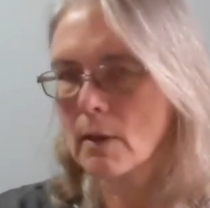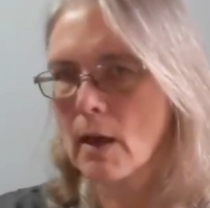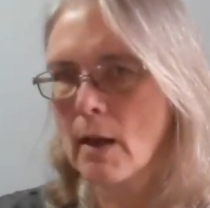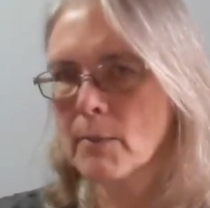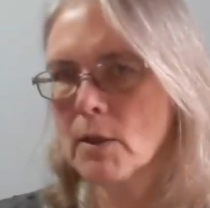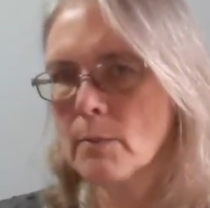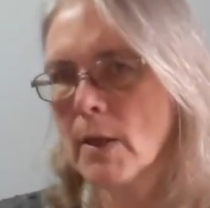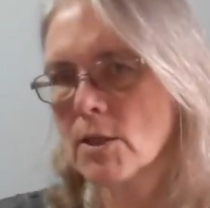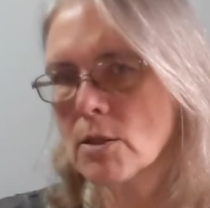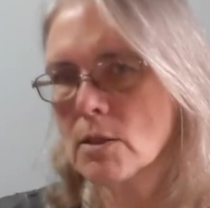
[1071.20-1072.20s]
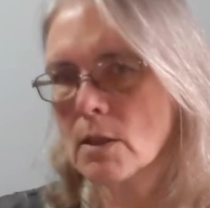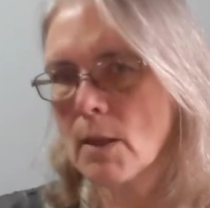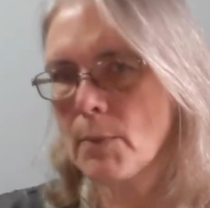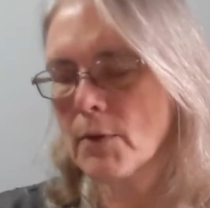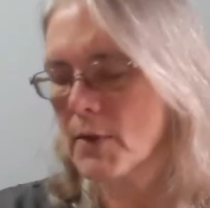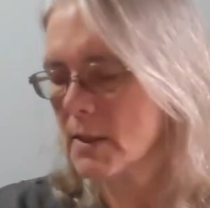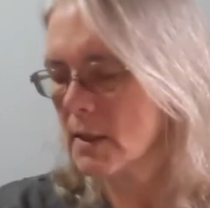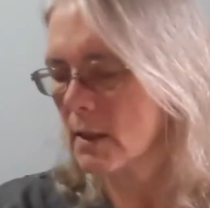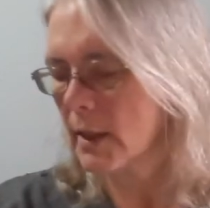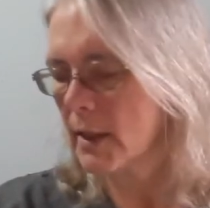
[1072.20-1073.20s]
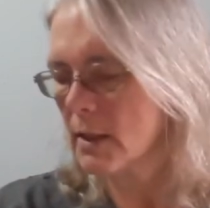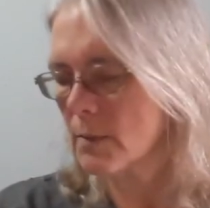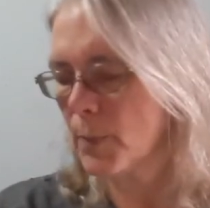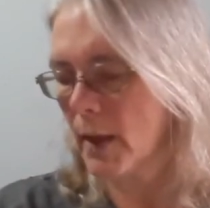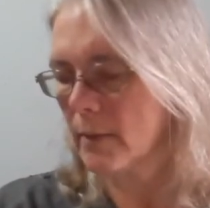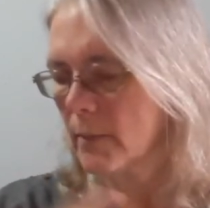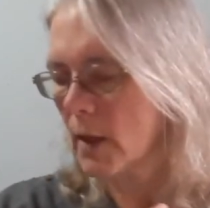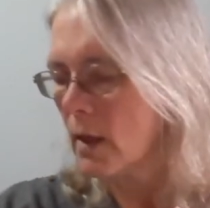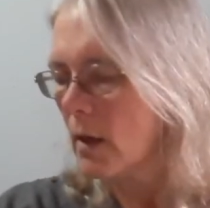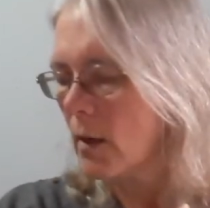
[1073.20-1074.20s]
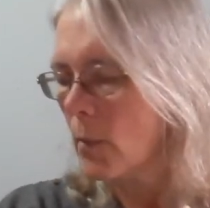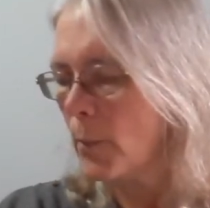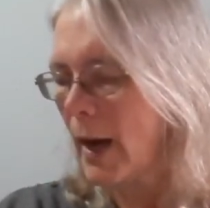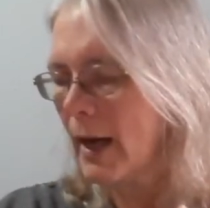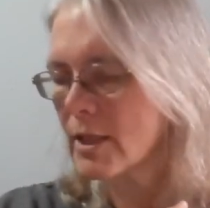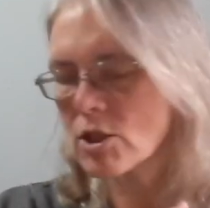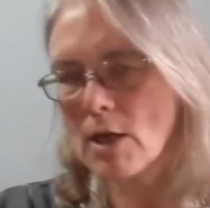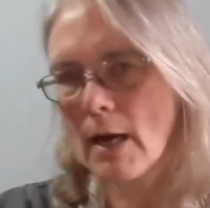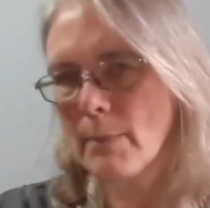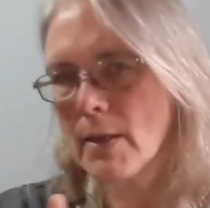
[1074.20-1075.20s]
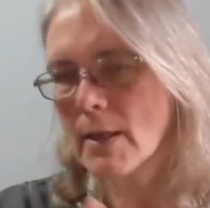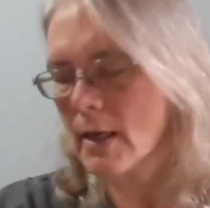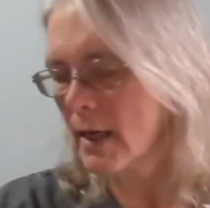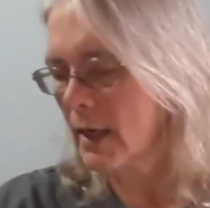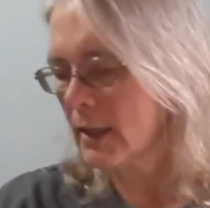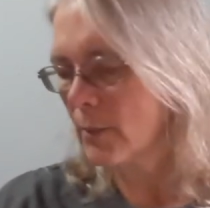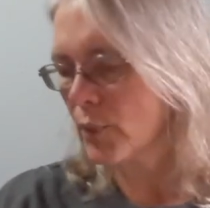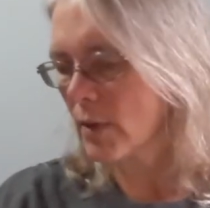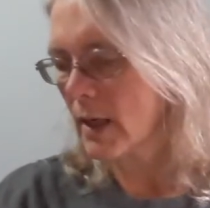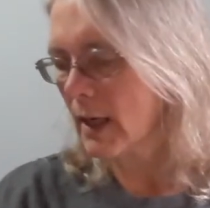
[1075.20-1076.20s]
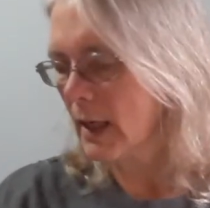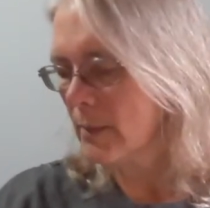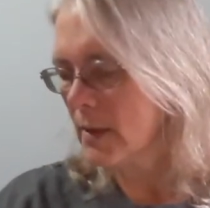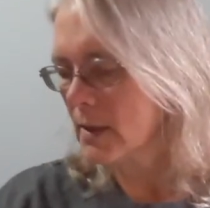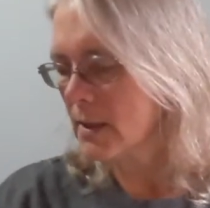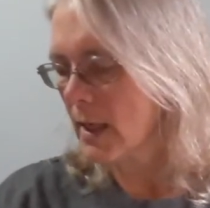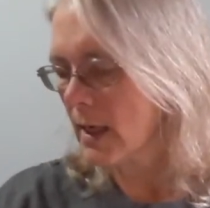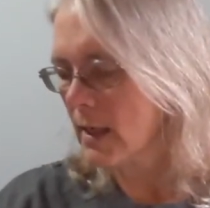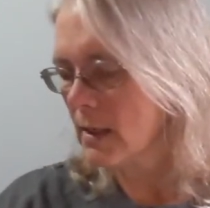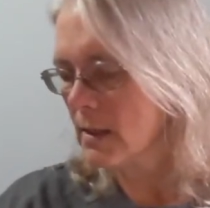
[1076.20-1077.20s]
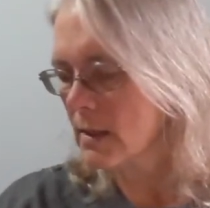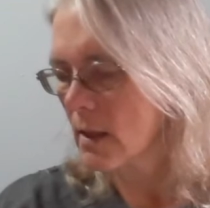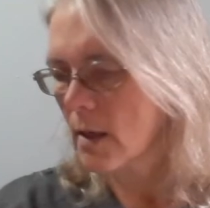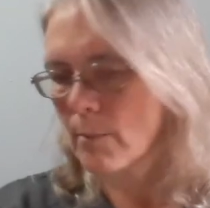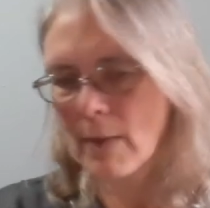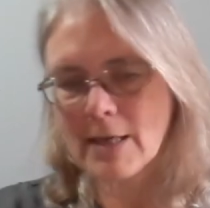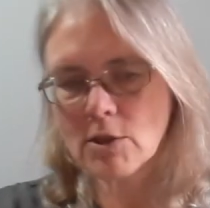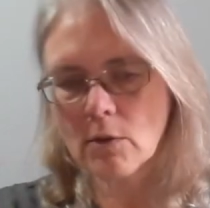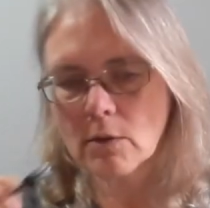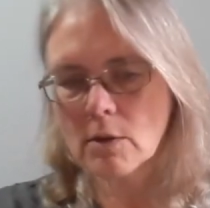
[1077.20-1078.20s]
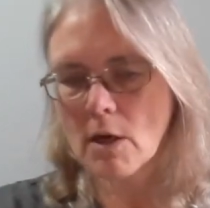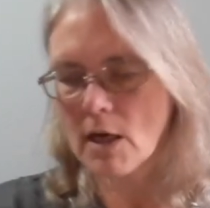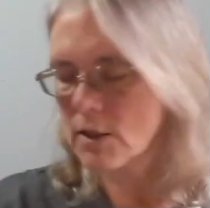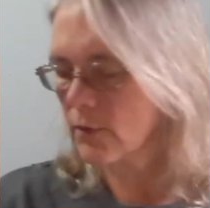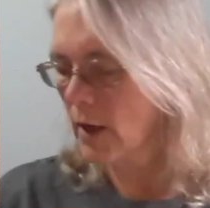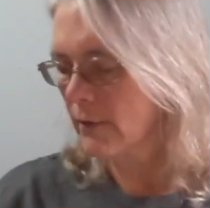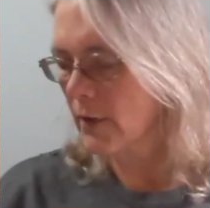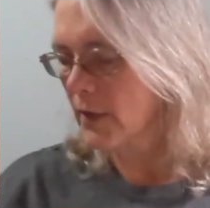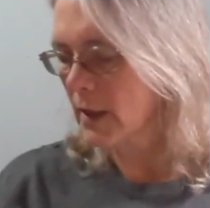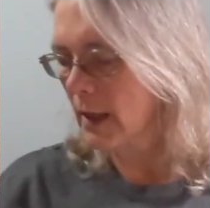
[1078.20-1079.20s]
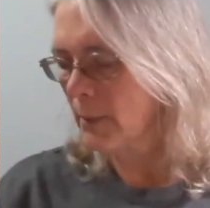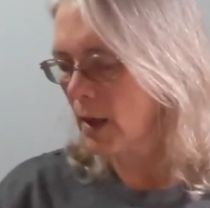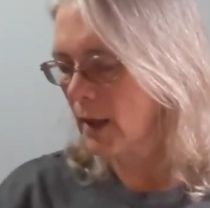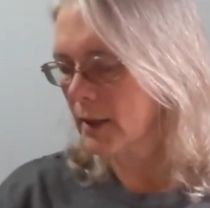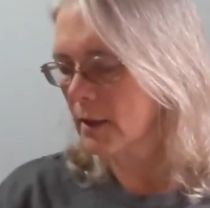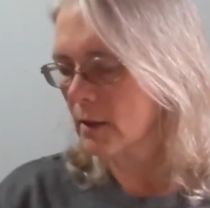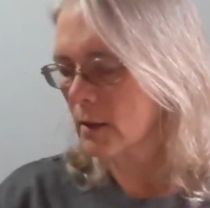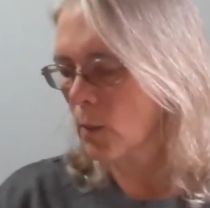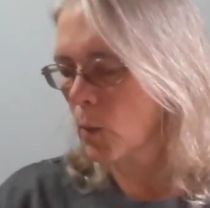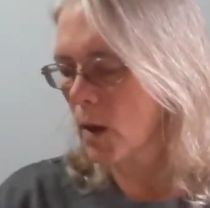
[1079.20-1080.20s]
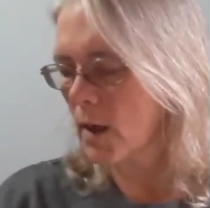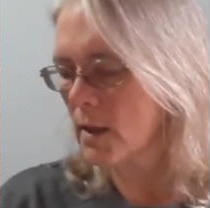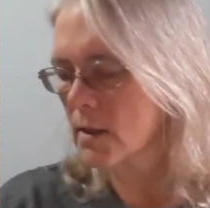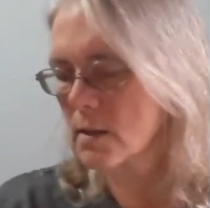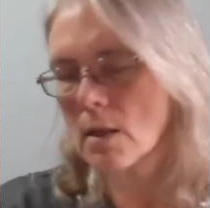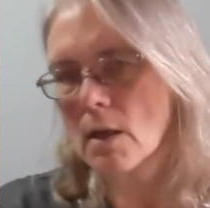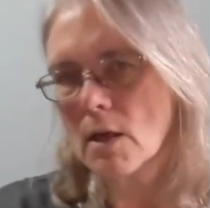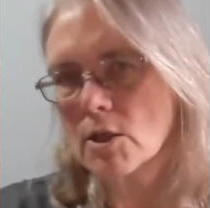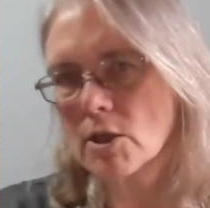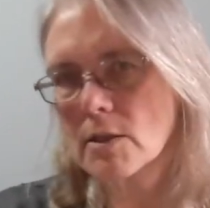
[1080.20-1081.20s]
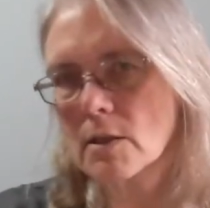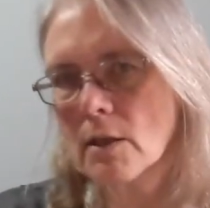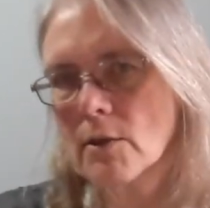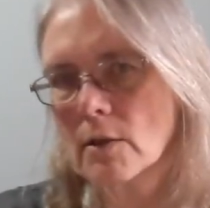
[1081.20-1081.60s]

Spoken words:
I'm going to mention a couple things to the ladies, but by shopping on the Prime days, my total cost for everything I bought here was just under